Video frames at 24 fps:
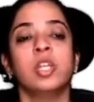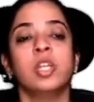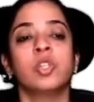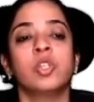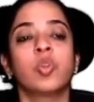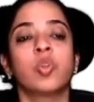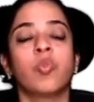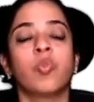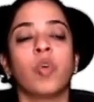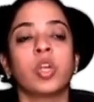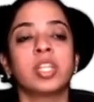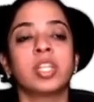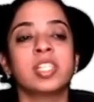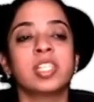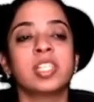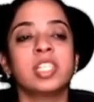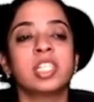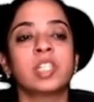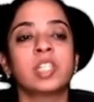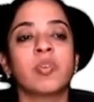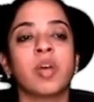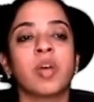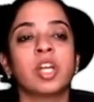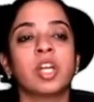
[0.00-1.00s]
So, what is
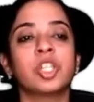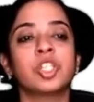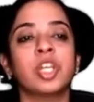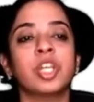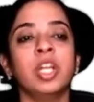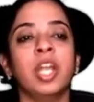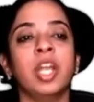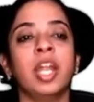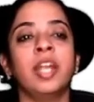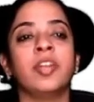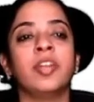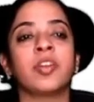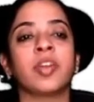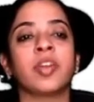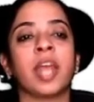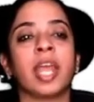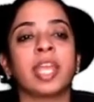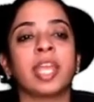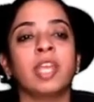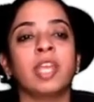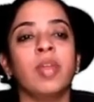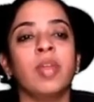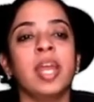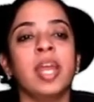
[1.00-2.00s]
its function? It
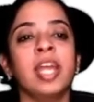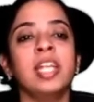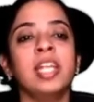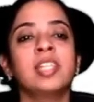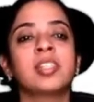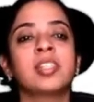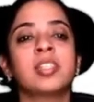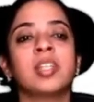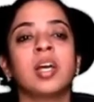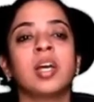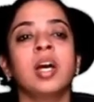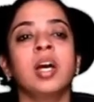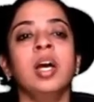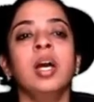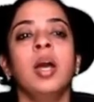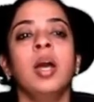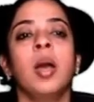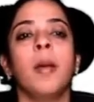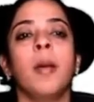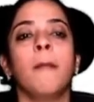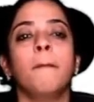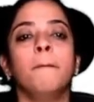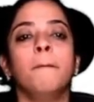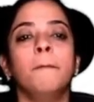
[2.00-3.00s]
regulates the
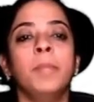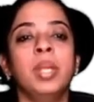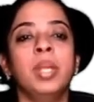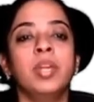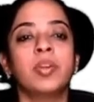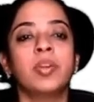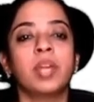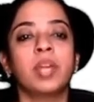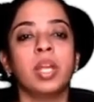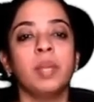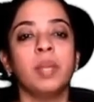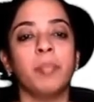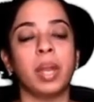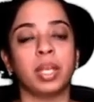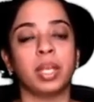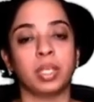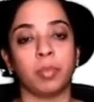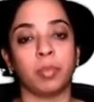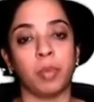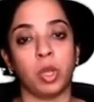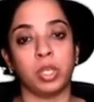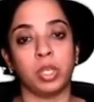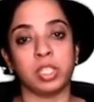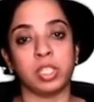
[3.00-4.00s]
mineral
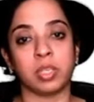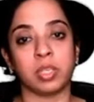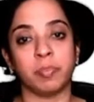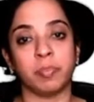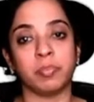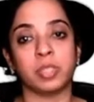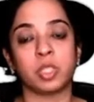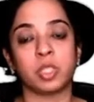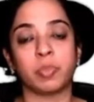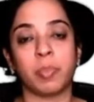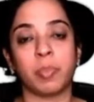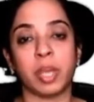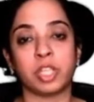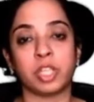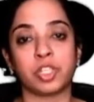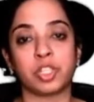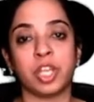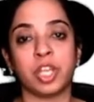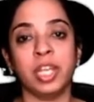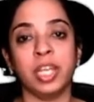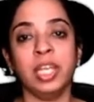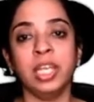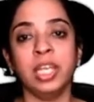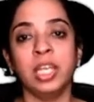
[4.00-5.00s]
metabolism,
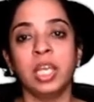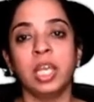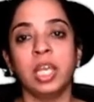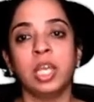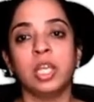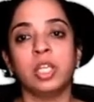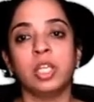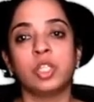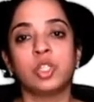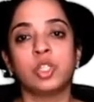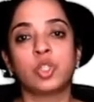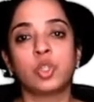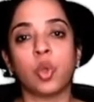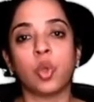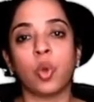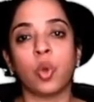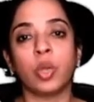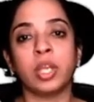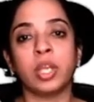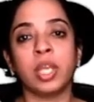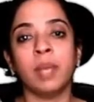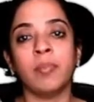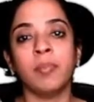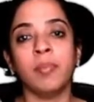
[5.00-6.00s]
especially
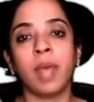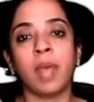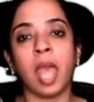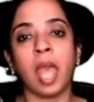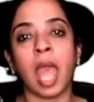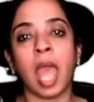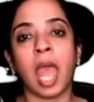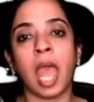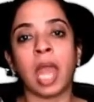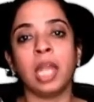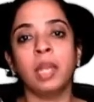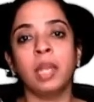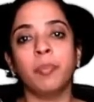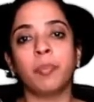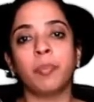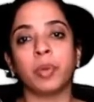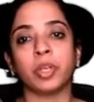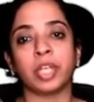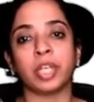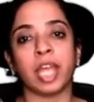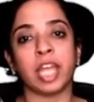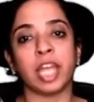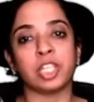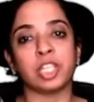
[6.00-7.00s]
sodium and
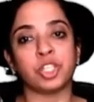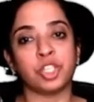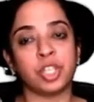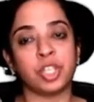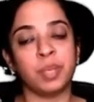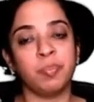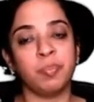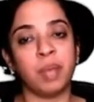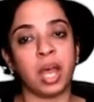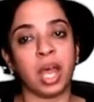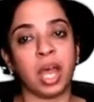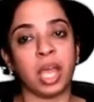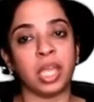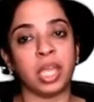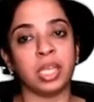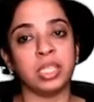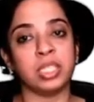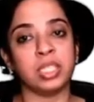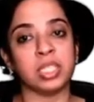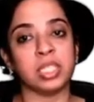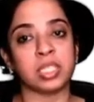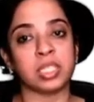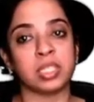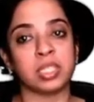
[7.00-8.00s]
potassium
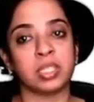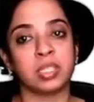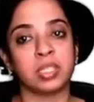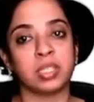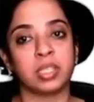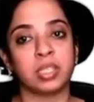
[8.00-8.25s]
ions.